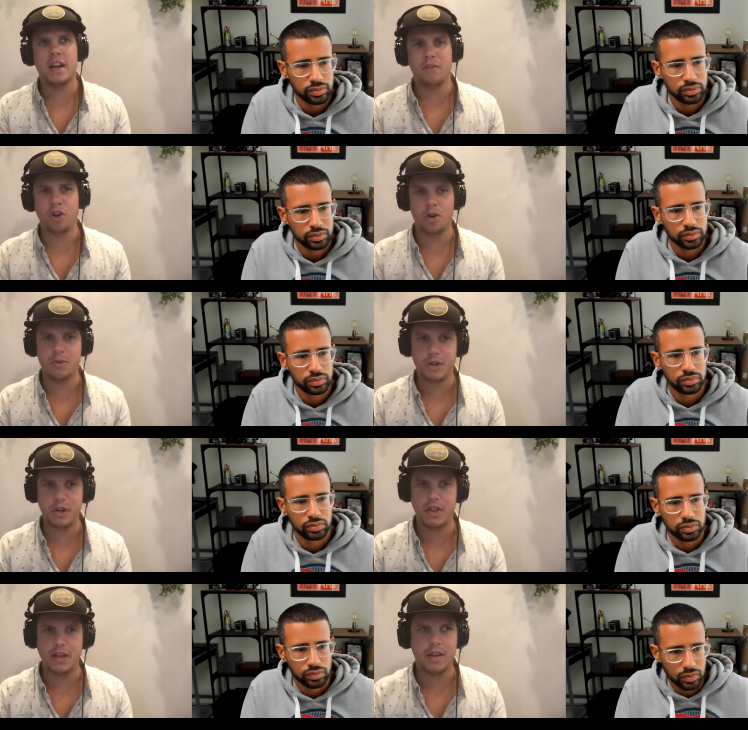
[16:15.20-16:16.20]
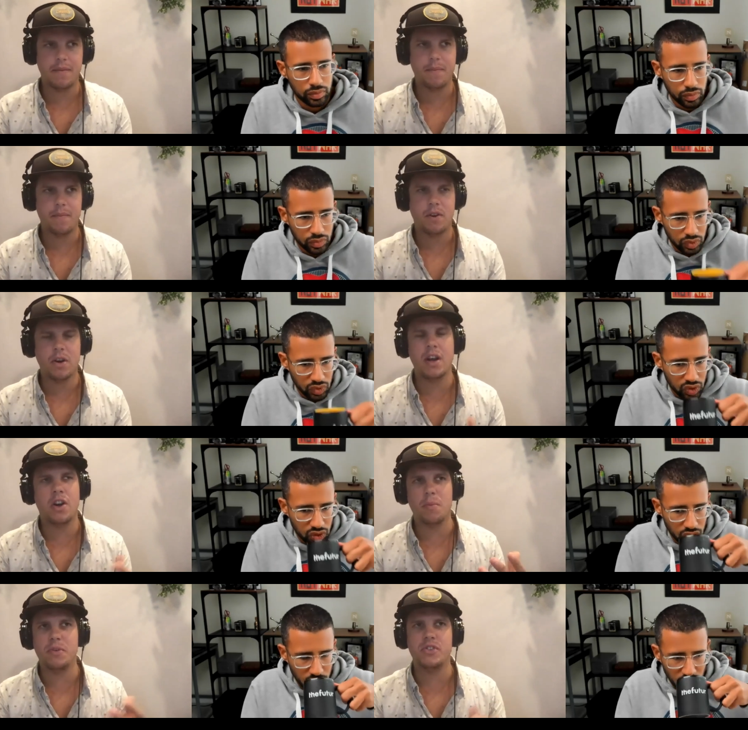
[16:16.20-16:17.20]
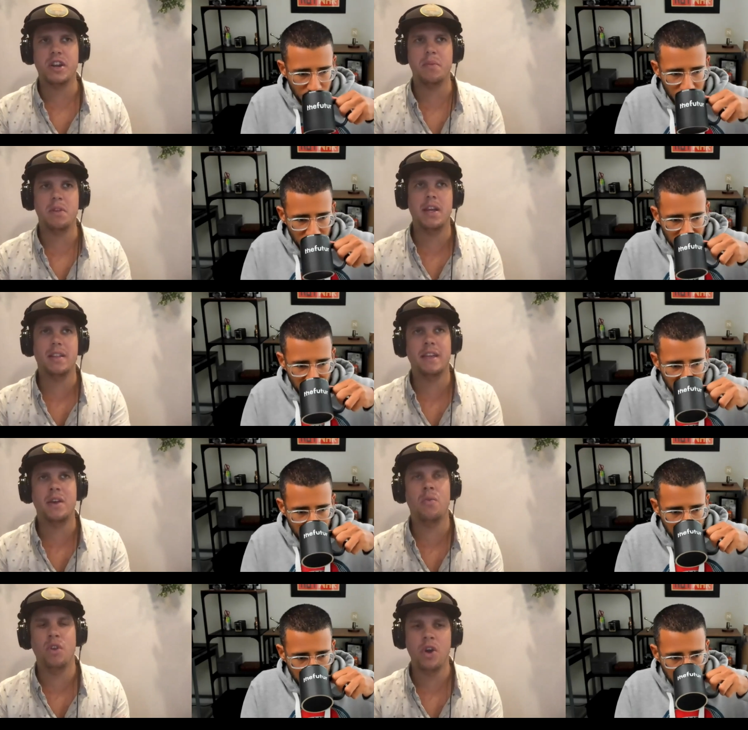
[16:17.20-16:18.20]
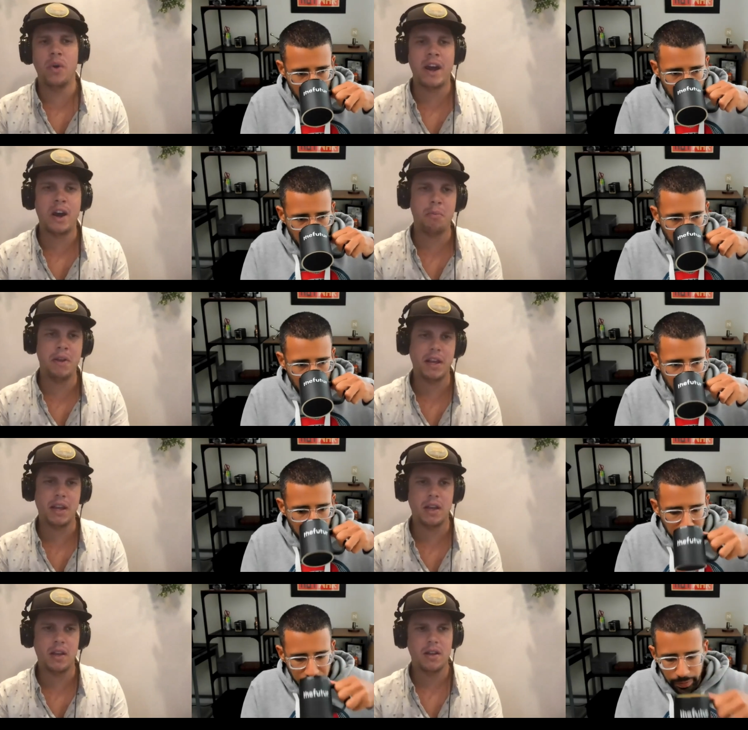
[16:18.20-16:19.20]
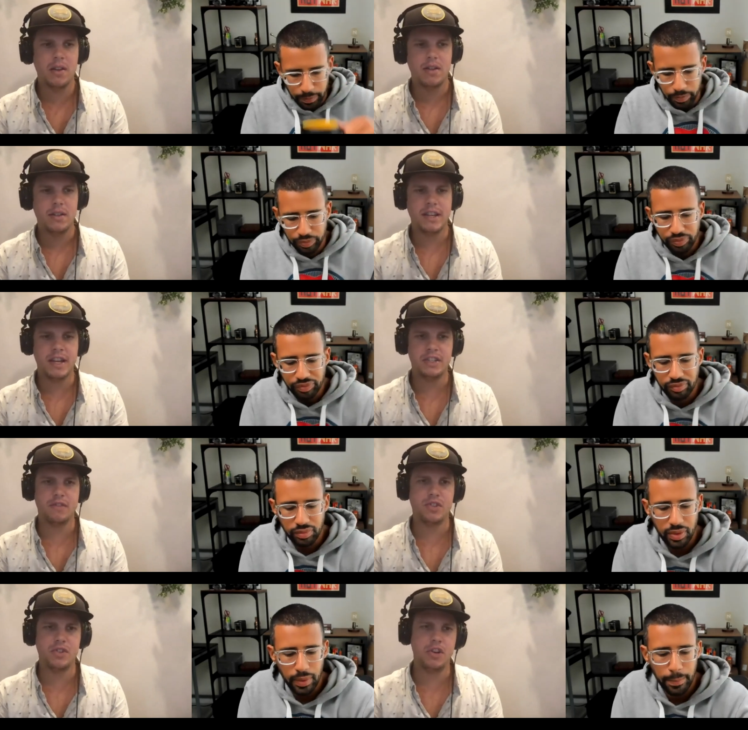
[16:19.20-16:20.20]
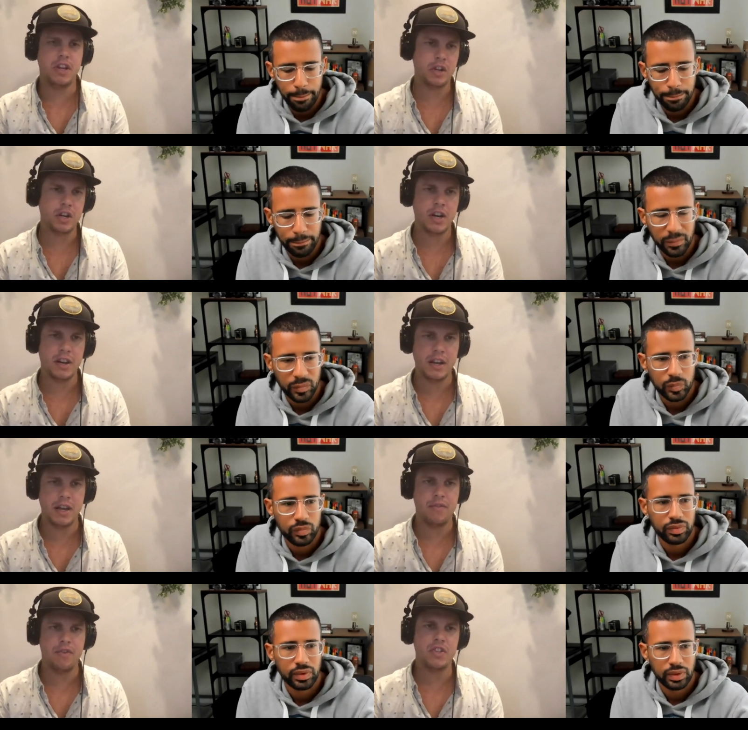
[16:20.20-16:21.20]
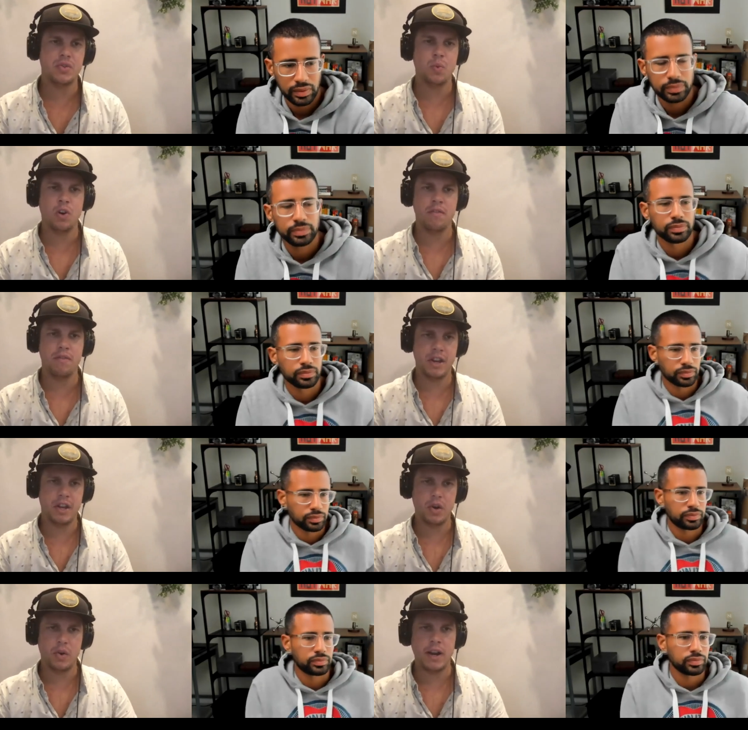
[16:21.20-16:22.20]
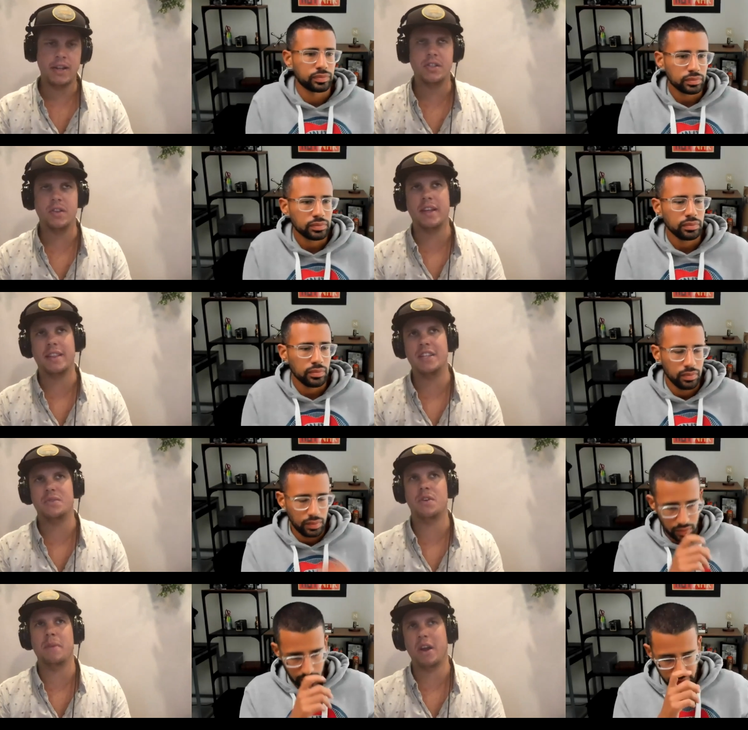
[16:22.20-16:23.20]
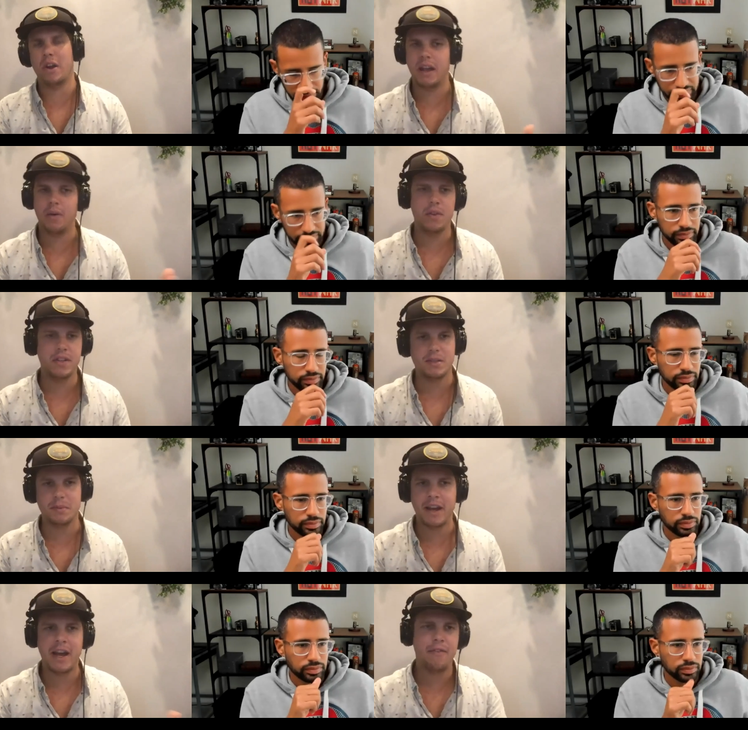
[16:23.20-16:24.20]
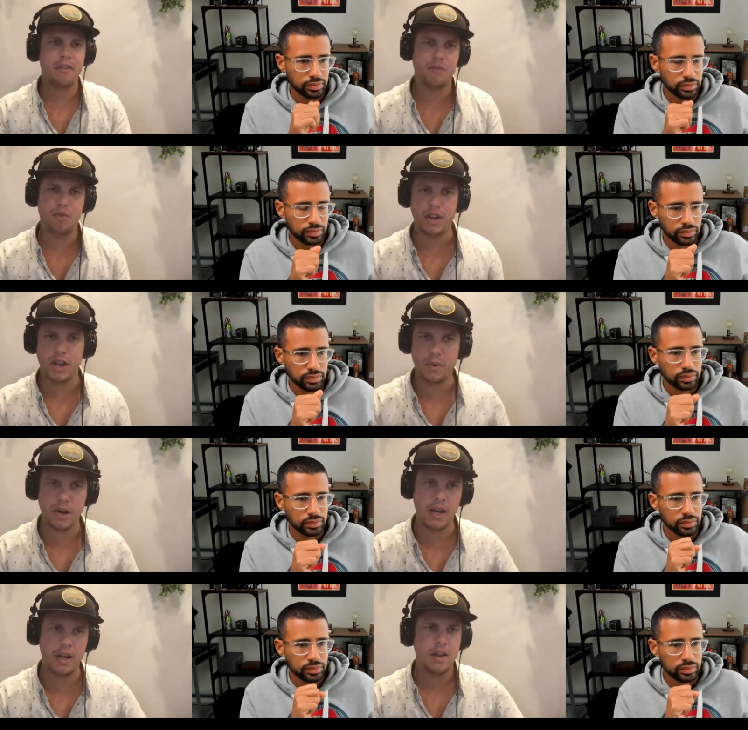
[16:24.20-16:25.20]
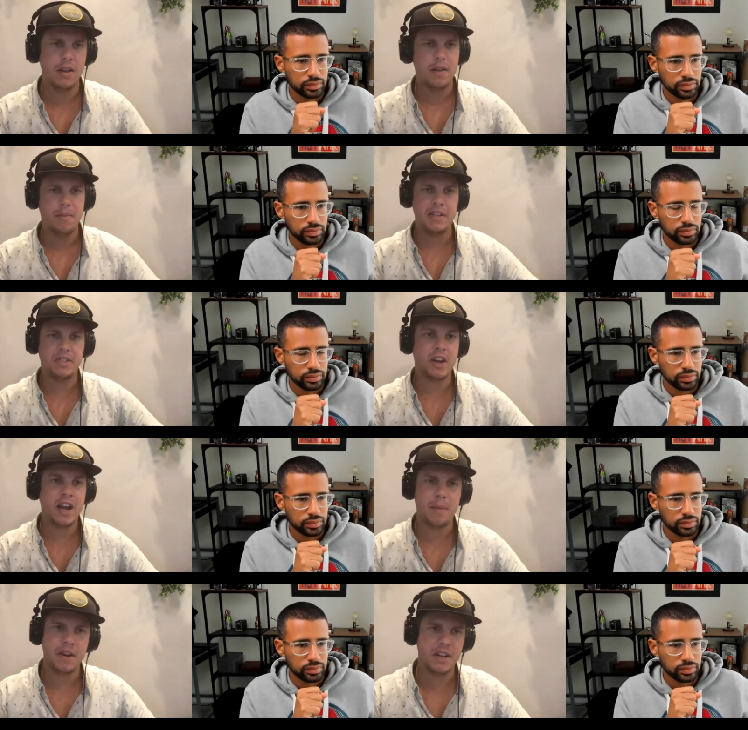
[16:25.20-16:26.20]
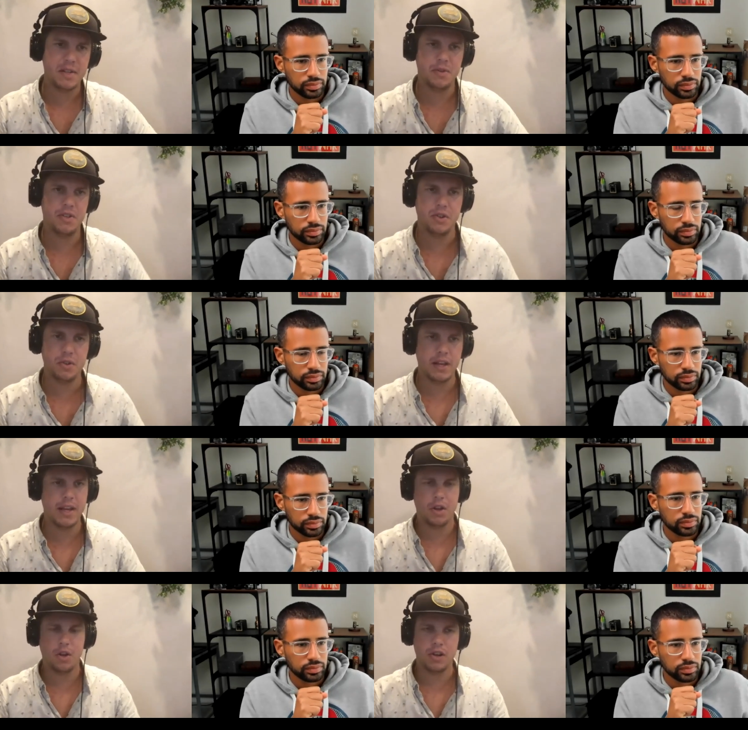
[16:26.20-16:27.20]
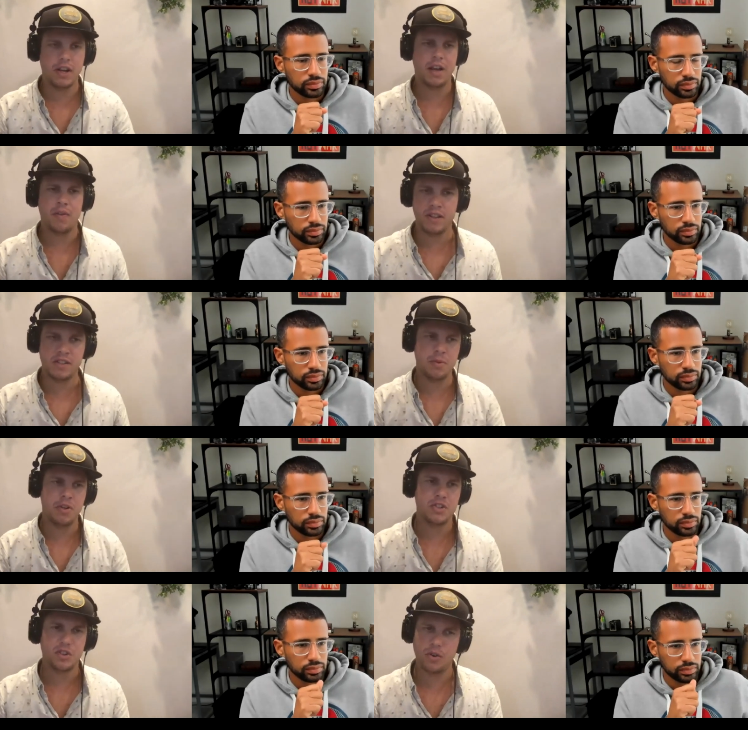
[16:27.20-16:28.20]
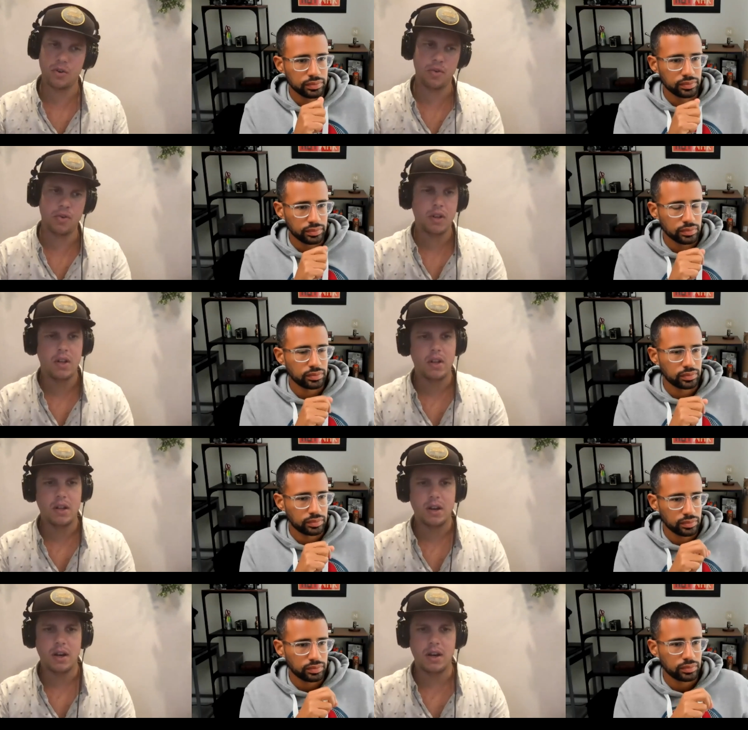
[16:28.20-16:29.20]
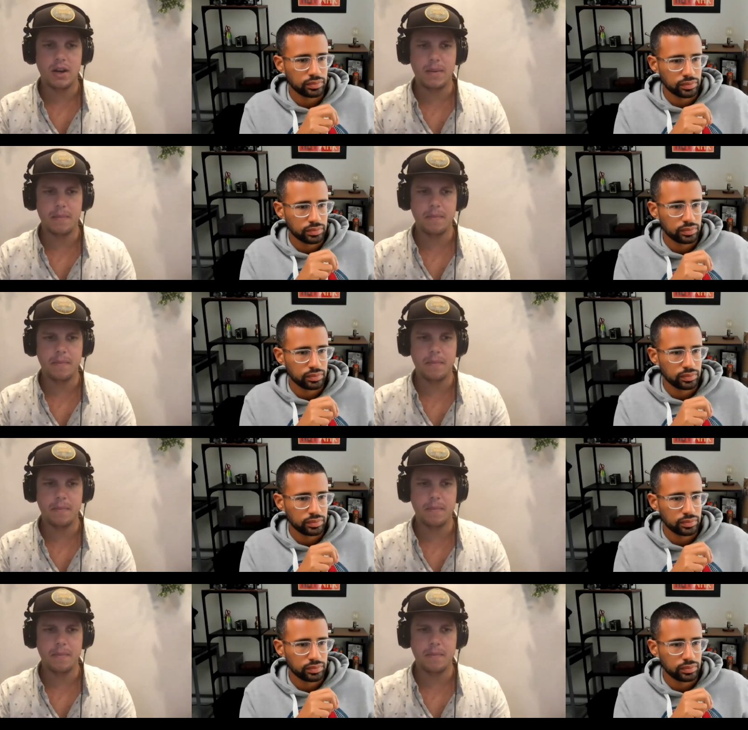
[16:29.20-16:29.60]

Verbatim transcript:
Speaker 1: of arbitrary, like or not arbitrary, but like they don't know how many days of shooting they're gonna need for this one video, right? So like that's where I'm like, okay, well this is my half and full day rate based on how many days we do. Like you're looking at this much total. Um,